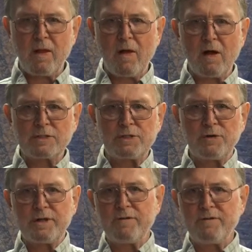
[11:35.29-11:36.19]

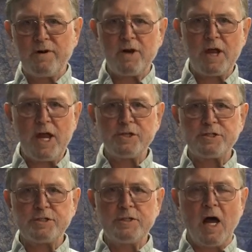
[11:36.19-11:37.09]
also in the
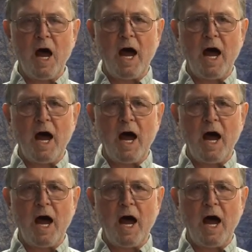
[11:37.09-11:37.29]
variation